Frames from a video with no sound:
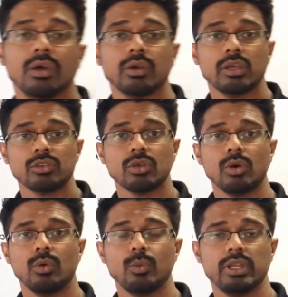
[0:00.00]
Okay,
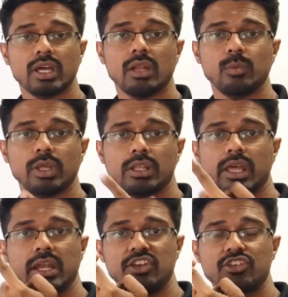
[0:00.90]
so we're done with
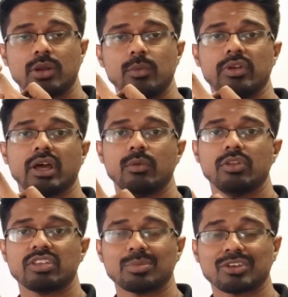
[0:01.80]
addition,
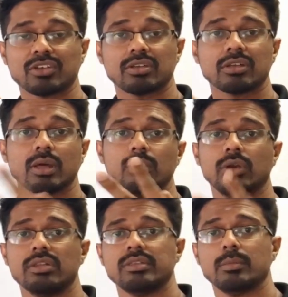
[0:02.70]
done with subtraction. Now
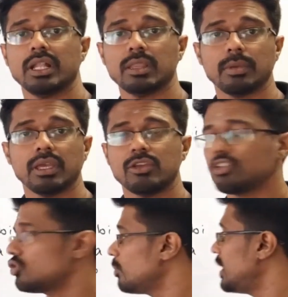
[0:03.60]
we're going to see
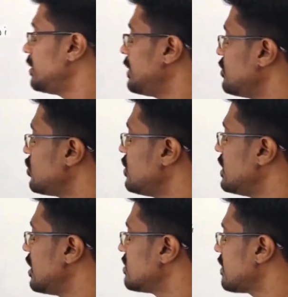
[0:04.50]
multiplication. So multiplication
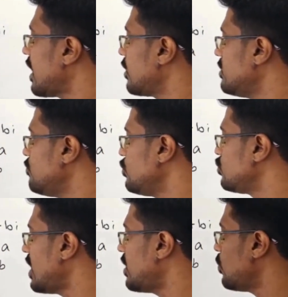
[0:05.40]
here, say I give you
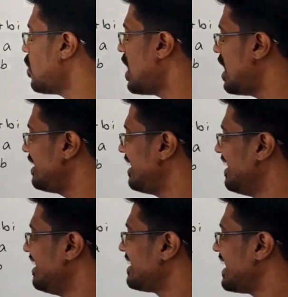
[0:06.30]
Z1
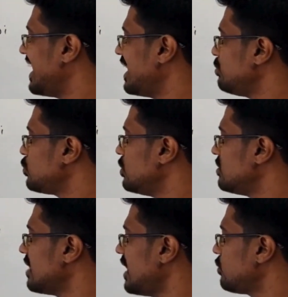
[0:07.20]
times with
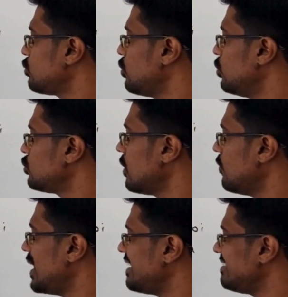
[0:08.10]
Z2.
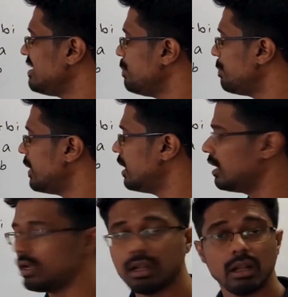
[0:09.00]
So very
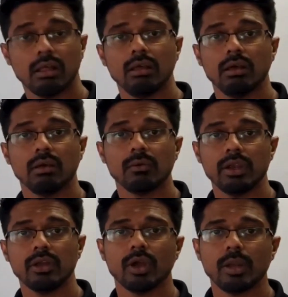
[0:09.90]
simple. I'm
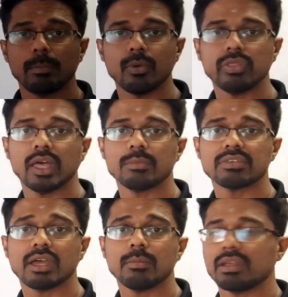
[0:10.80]
going to go and put them
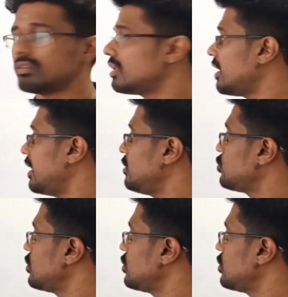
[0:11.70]
side by side.